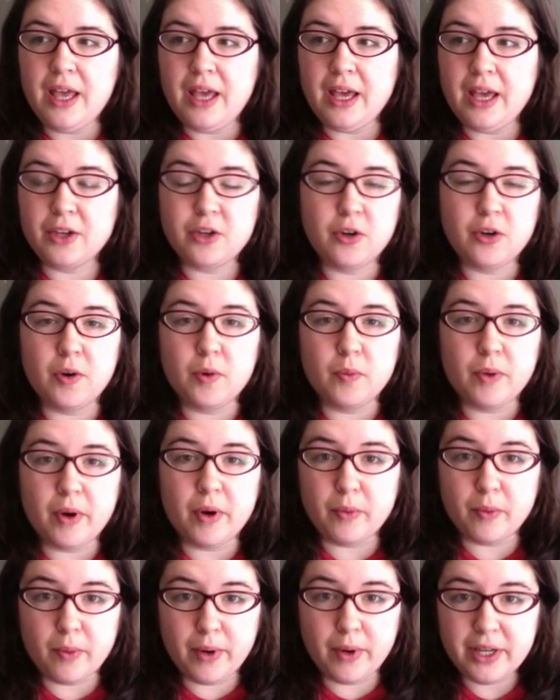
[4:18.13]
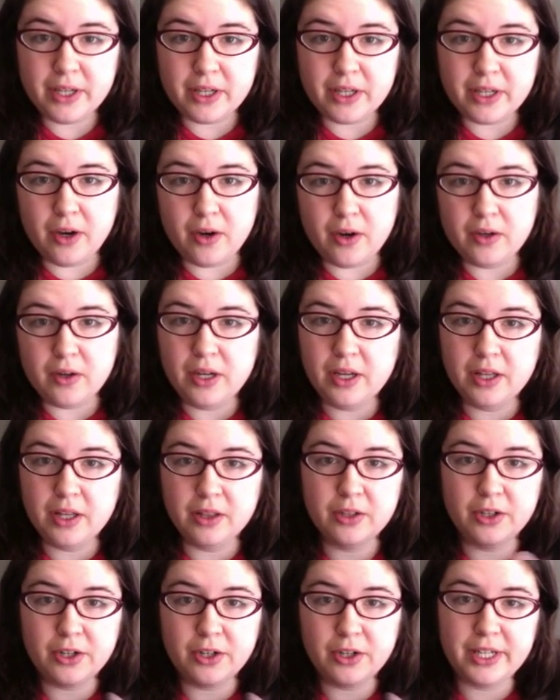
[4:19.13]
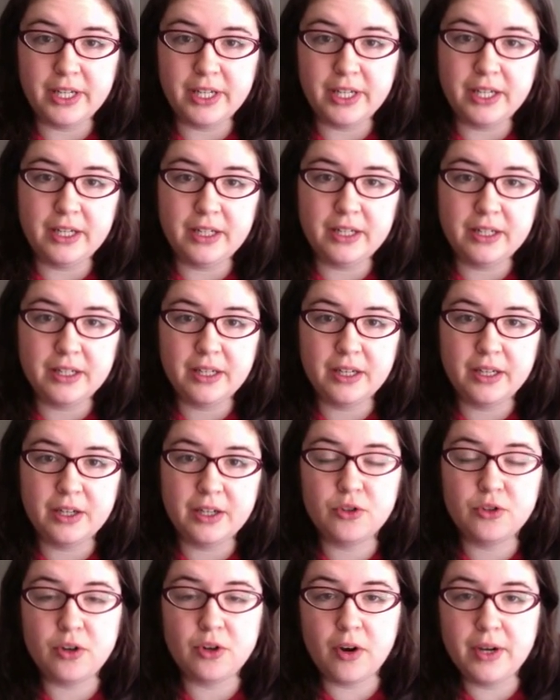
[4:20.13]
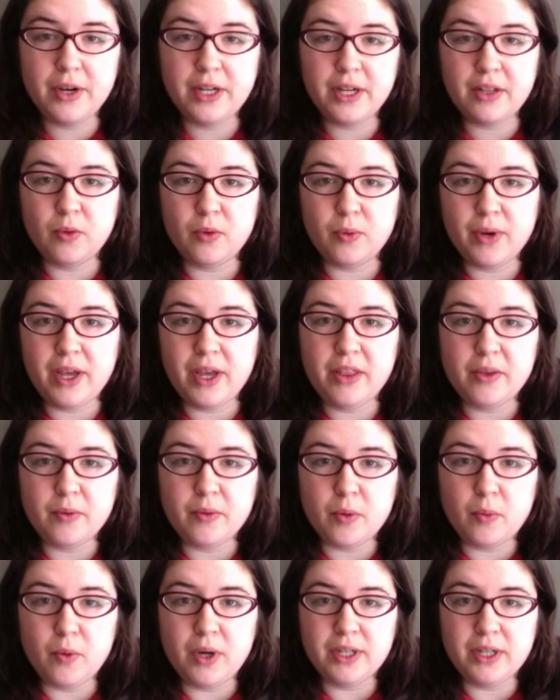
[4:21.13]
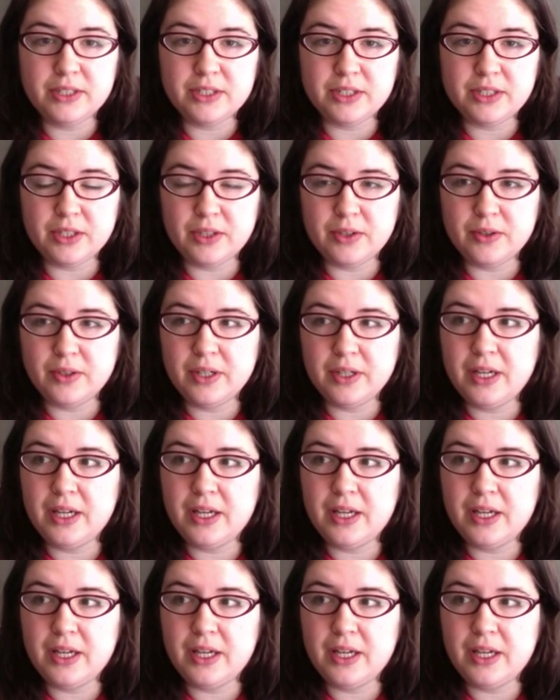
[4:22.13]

and going where we want to go, learning and growing in the way that we want to.